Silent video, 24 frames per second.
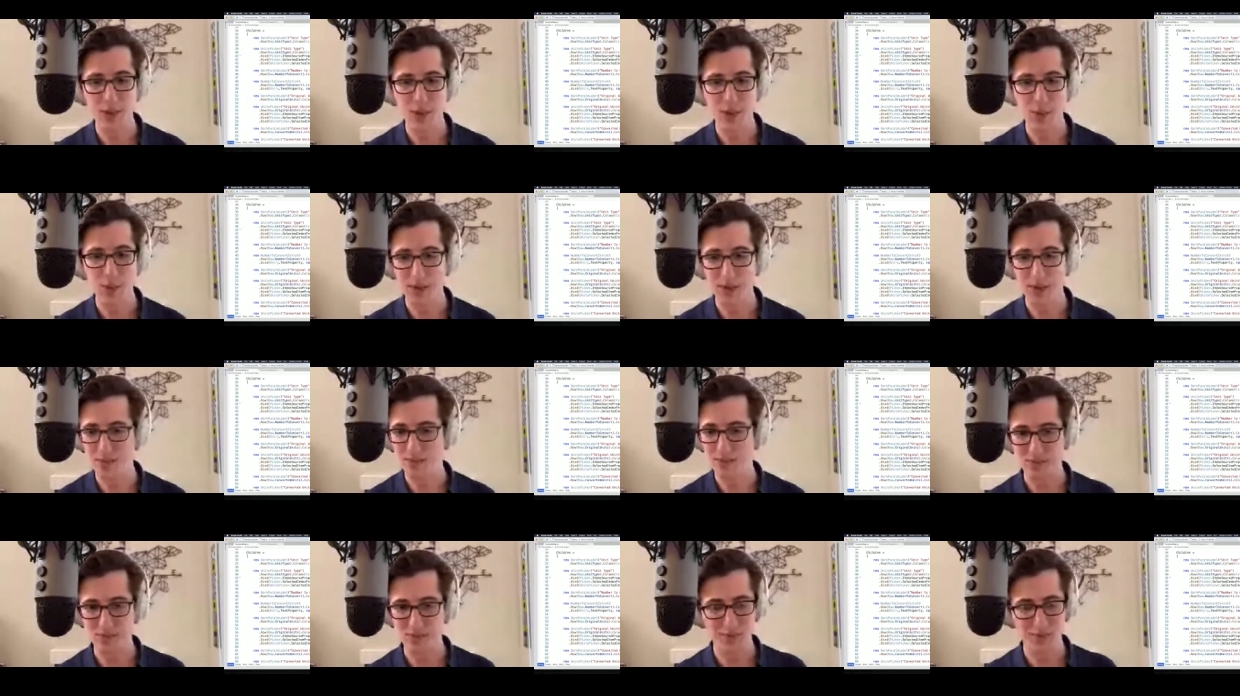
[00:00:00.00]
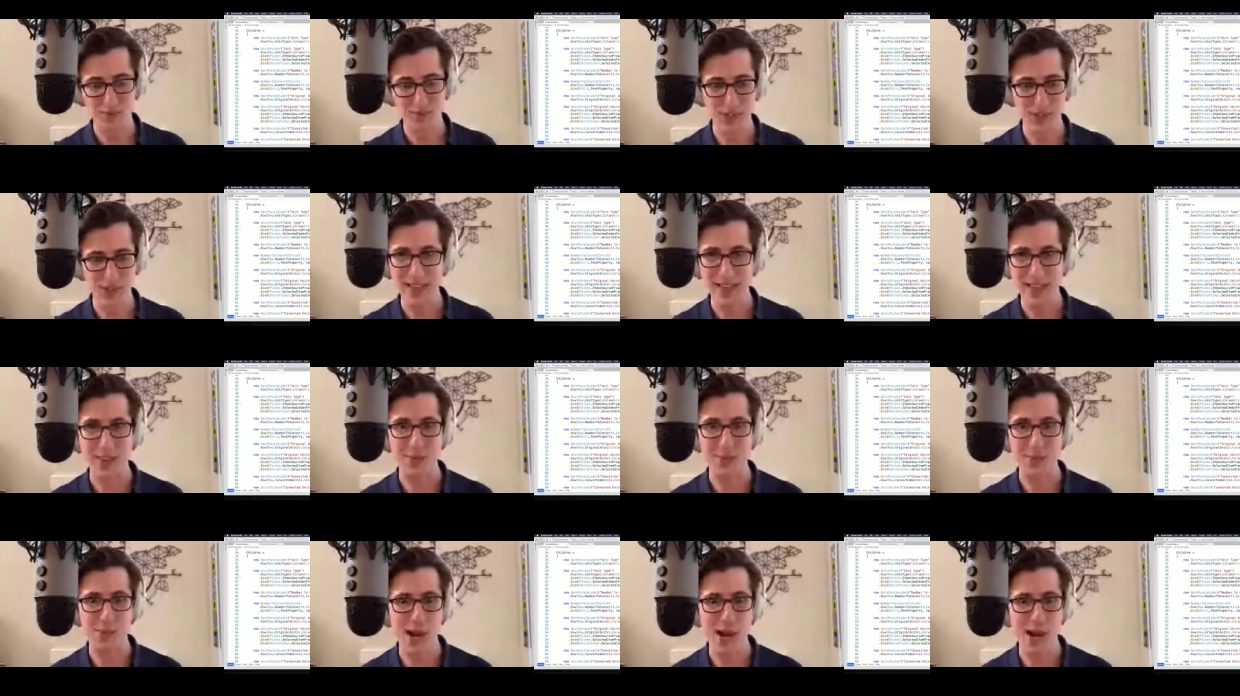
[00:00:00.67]
Well, look at
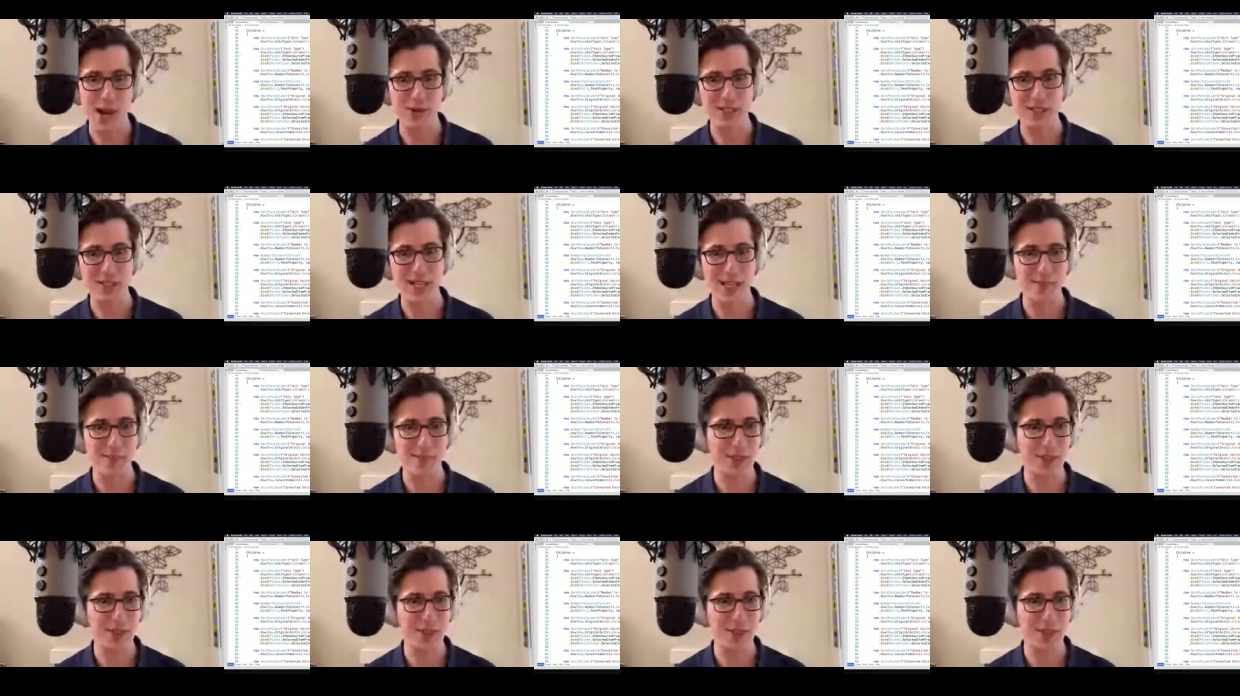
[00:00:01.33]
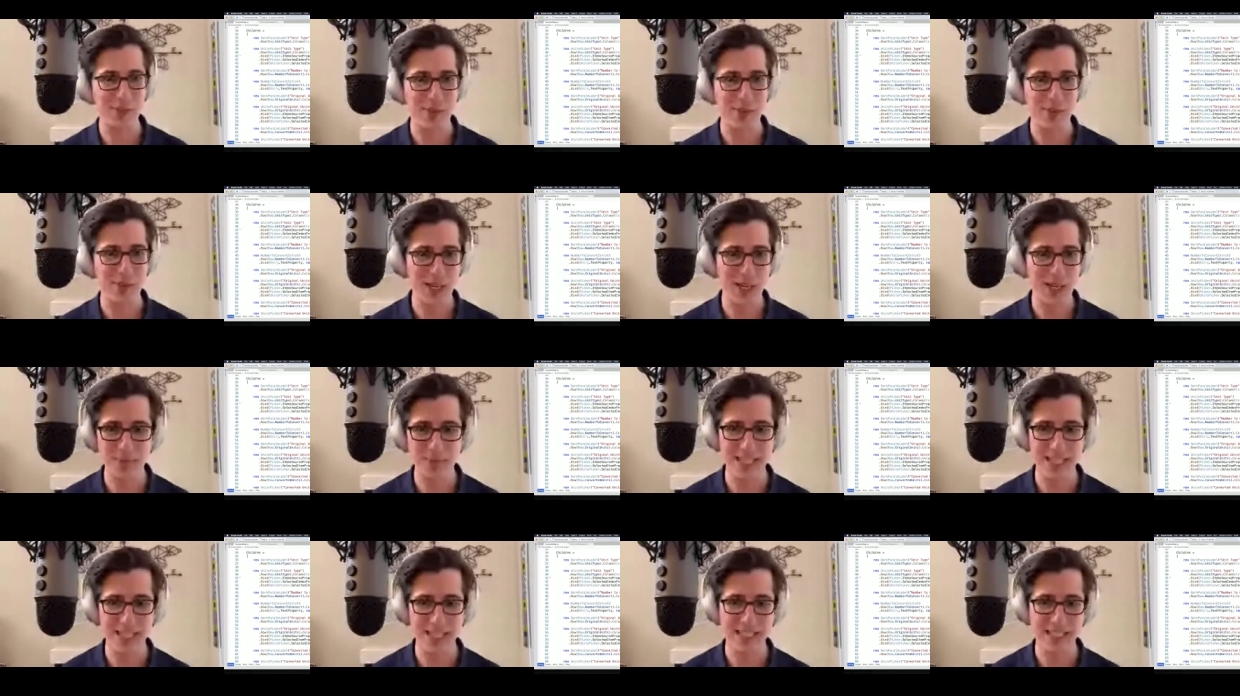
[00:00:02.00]
that. The property name has already been
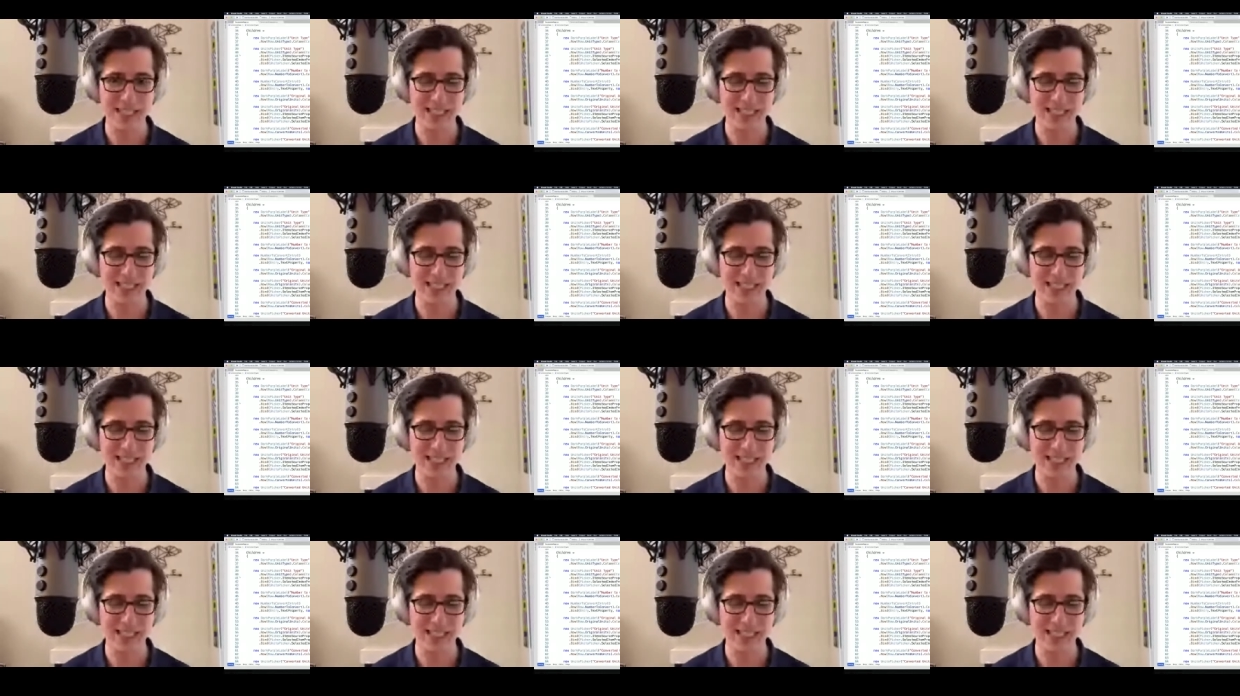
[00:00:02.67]
updated.